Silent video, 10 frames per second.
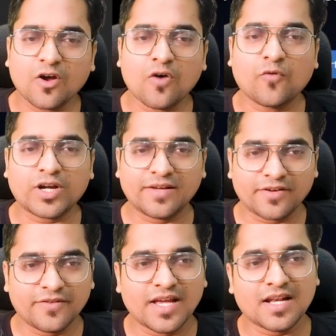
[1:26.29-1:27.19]
of whatever
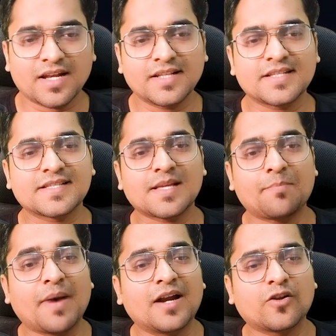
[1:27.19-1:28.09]
we are learning. This is a
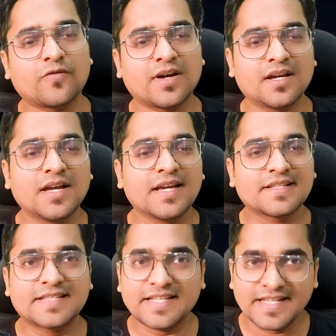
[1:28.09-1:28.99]
part of a
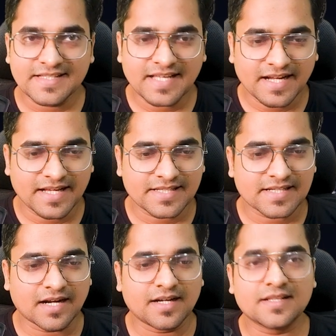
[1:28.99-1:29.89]
series that I
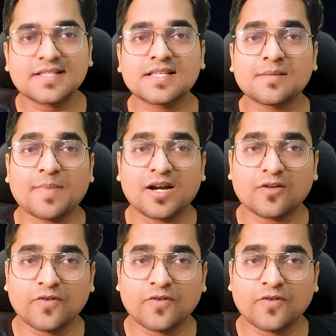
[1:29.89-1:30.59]
started. This is a part of